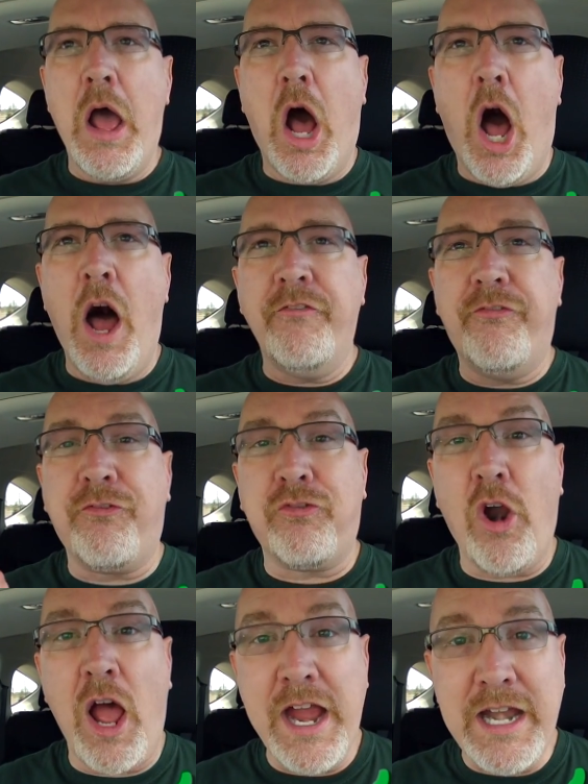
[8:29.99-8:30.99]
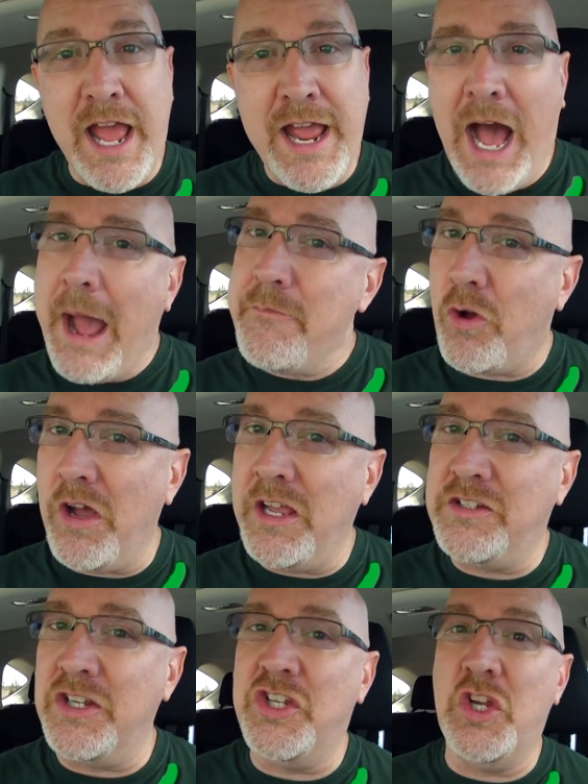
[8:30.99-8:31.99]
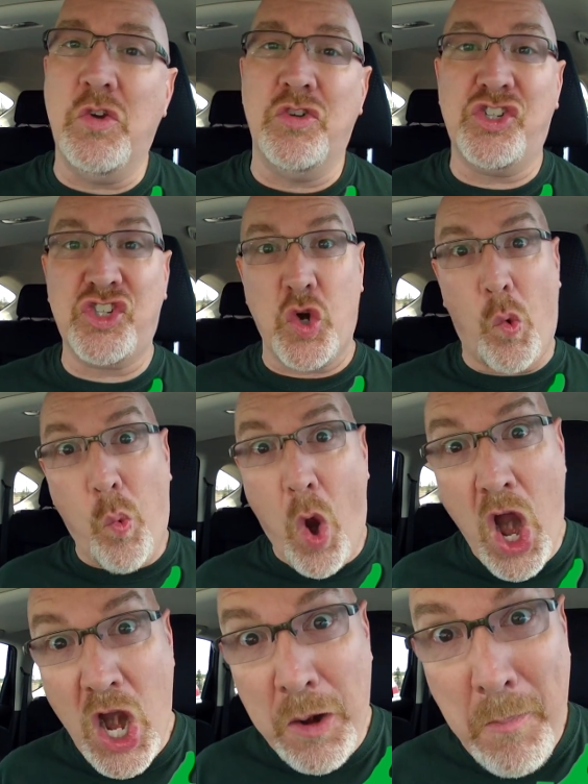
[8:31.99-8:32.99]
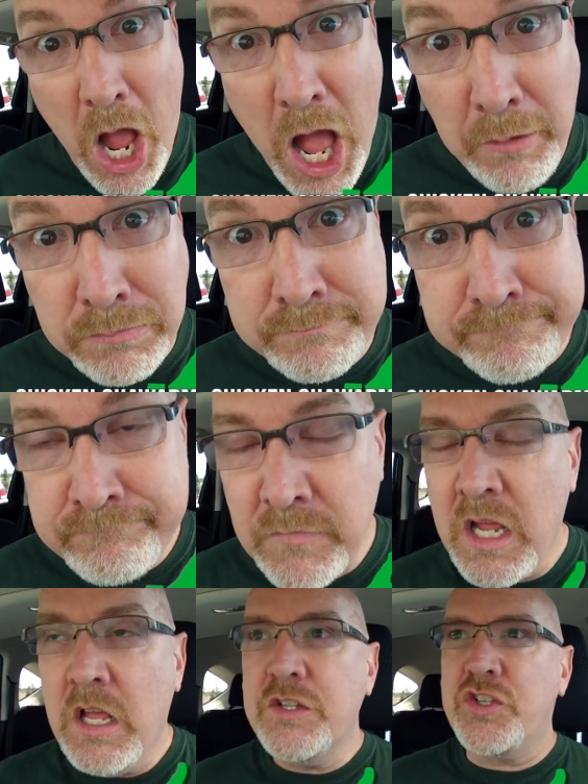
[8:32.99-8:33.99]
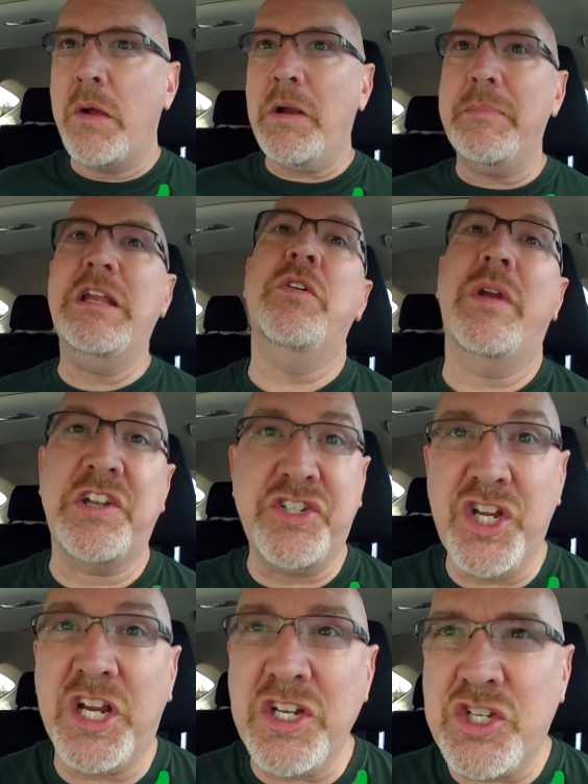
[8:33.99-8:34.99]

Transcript: on Friday, I'm going to do shawarma. So I'm gonna be doing a chicken